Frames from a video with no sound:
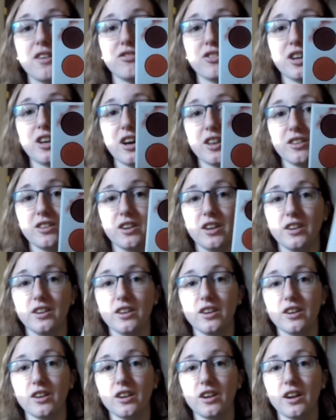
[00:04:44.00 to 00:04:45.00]
every color in
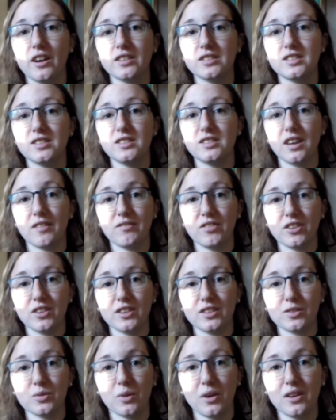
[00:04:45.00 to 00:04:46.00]
here except for
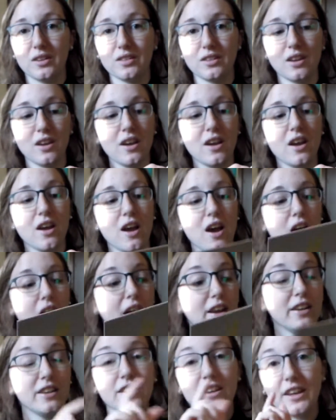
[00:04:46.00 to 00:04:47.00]
this one.
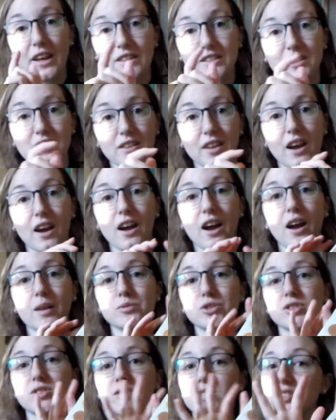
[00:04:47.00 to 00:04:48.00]
I need to get to that.
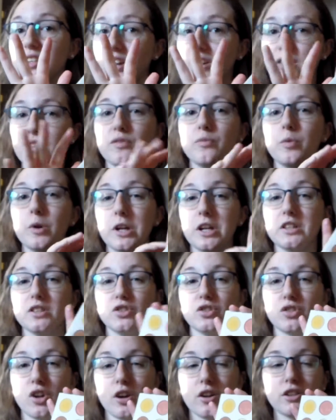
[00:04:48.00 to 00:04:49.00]
I'm just scared of putting
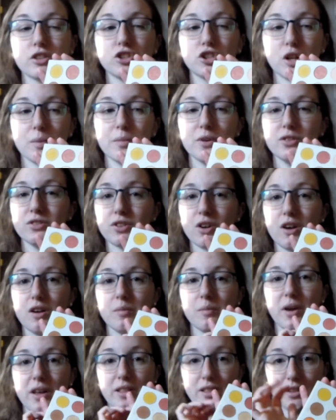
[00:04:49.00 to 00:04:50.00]
dark shimmers
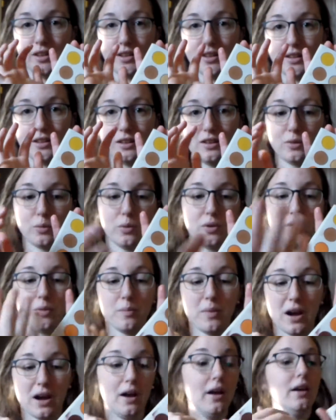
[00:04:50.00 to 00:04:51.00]
on my lid with
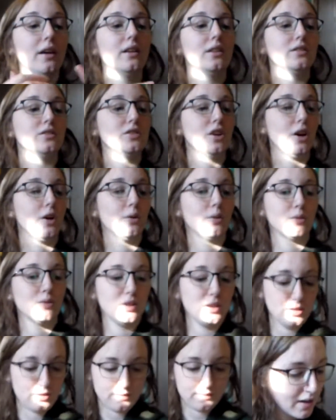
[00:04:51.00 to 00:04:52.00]
my
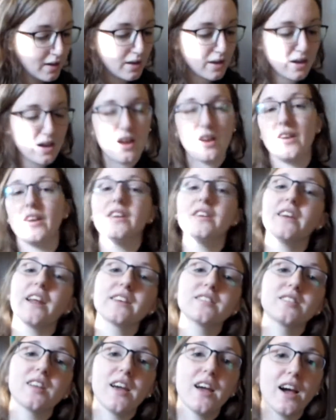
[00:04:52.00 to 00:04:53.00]
tone. Alright,
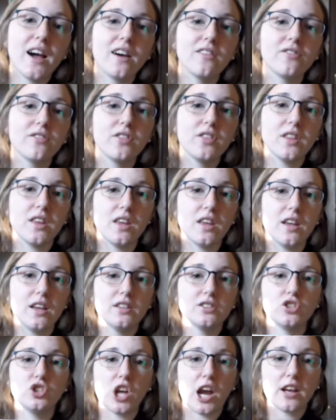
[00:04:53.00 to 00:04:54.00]
next I have
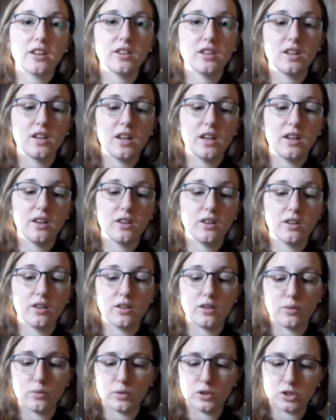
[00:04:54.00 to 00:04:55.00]
the Jaclyn
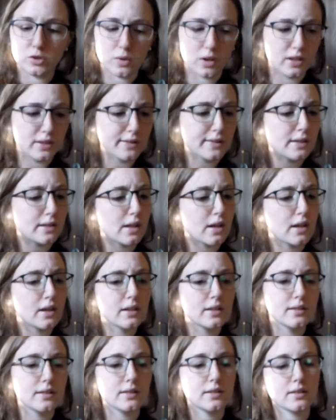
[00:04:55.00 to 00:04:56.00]
Hill, which one is
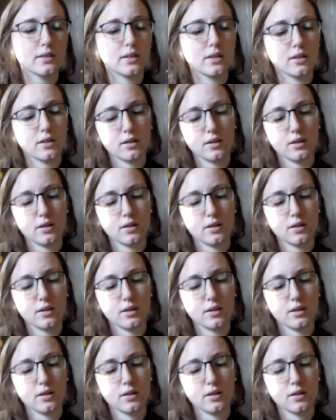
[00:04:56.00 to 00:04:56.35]
this?